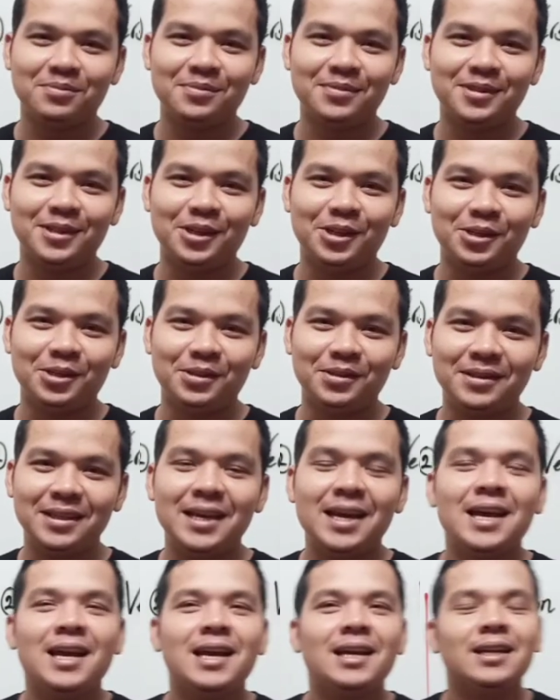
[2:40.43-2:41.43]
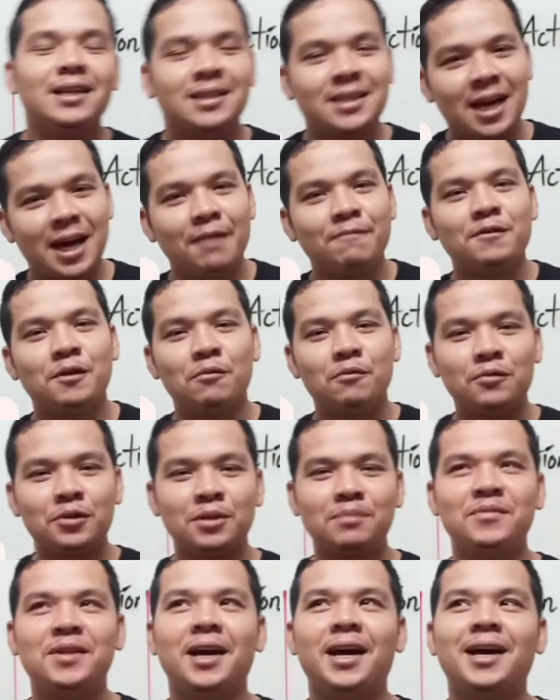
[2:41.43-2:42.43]
The types of
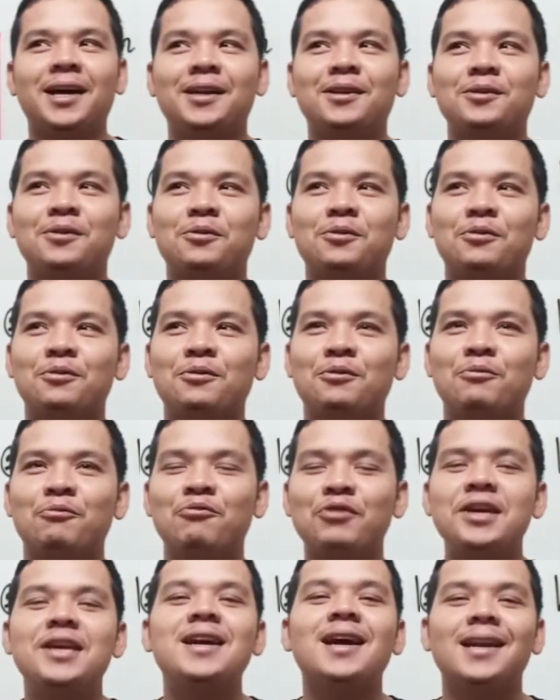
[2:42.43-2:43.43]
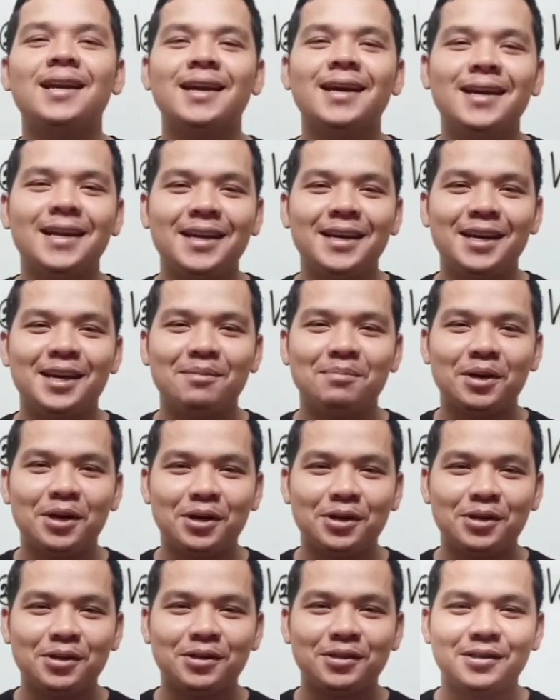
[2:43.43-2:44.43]
verb that we are learning
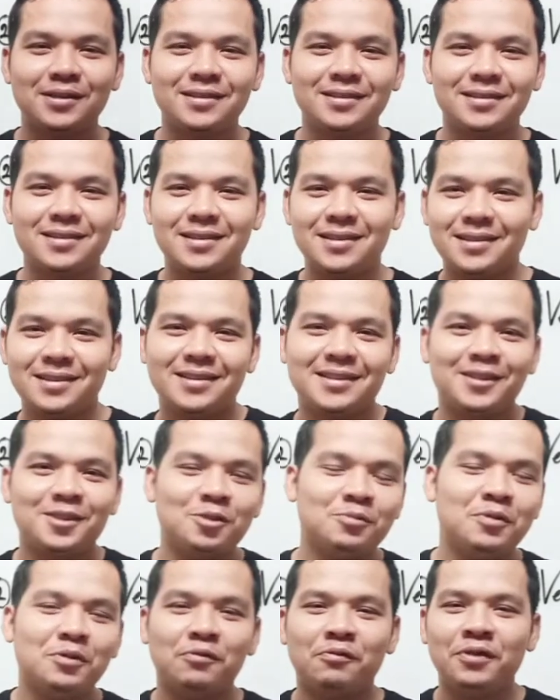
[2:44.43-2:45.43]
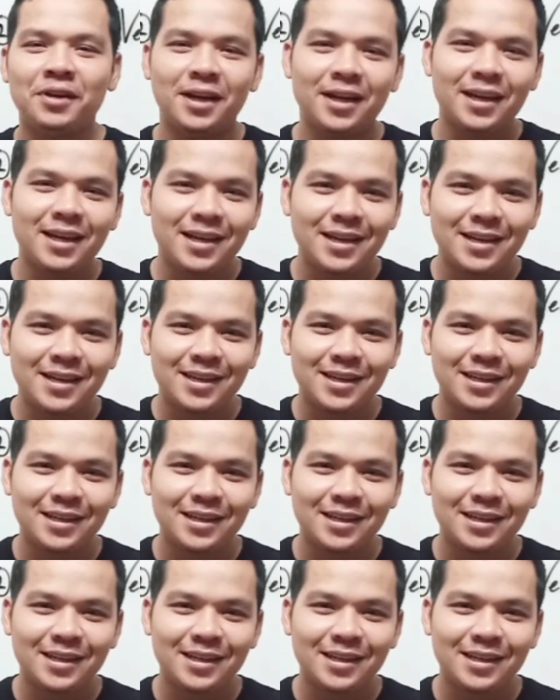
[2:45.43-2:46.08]
about, the verb feeling,